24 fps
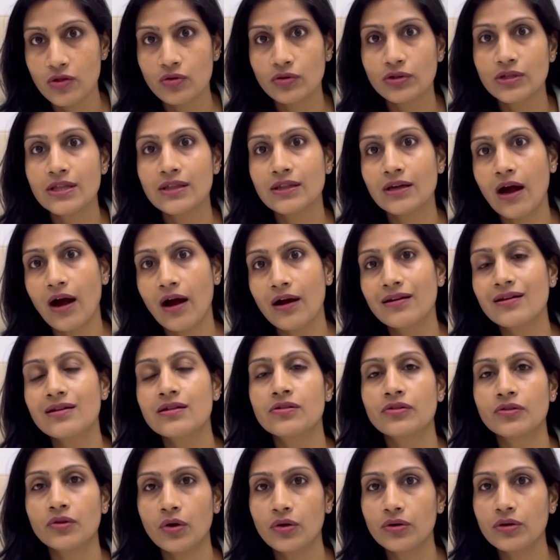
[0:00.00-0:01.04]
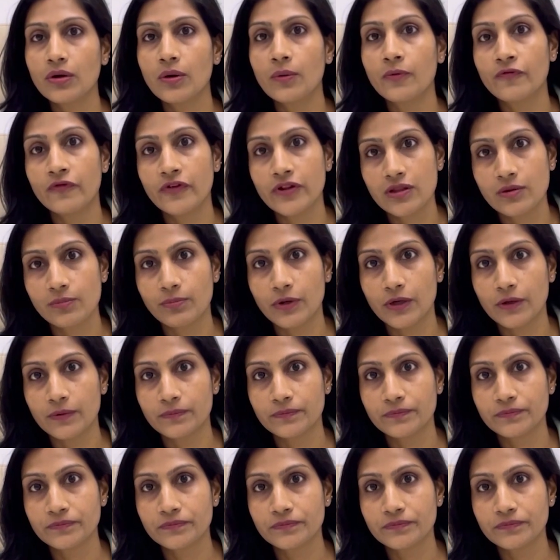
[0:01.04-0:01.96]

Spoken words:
So the scar is not visible.